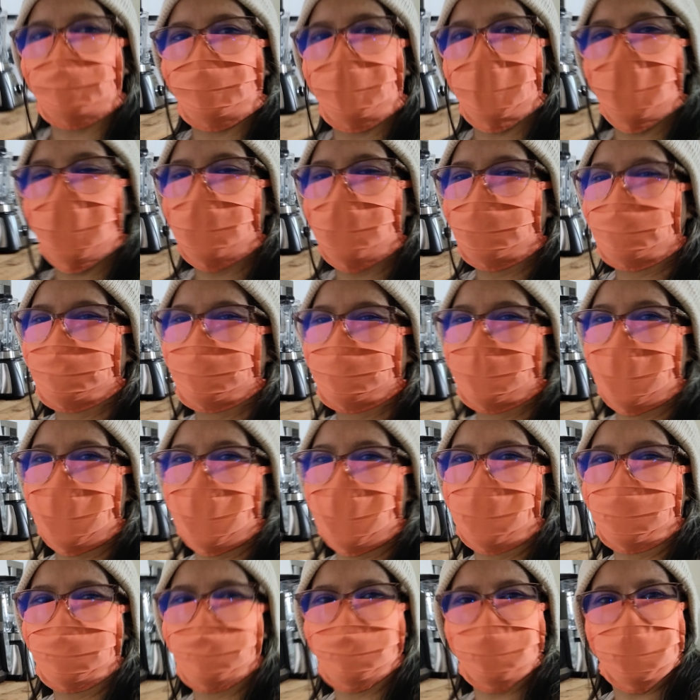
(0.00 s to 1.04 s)
airflow
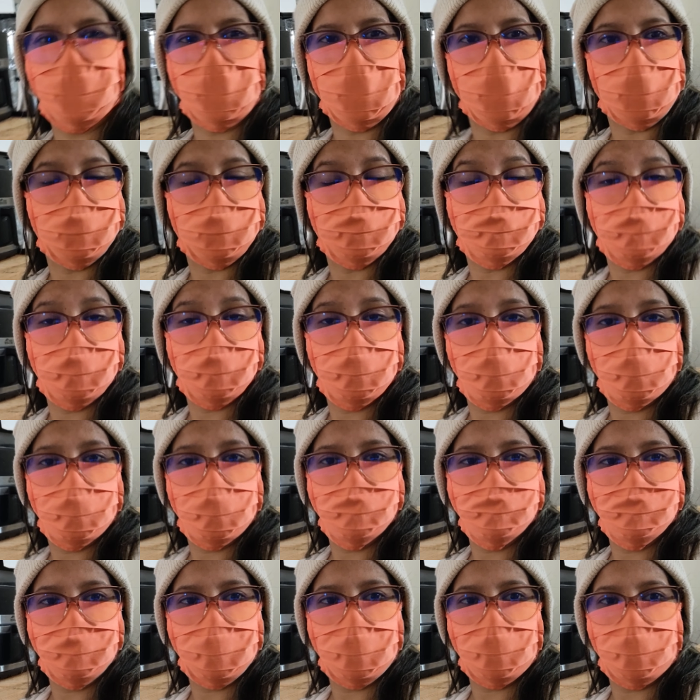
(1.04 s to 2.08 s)
restriction was the
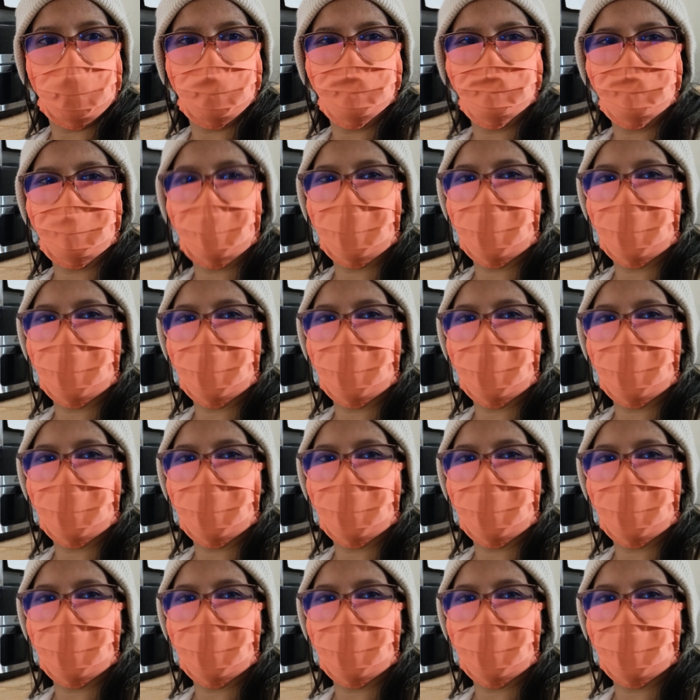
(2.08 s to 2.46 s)
main cause.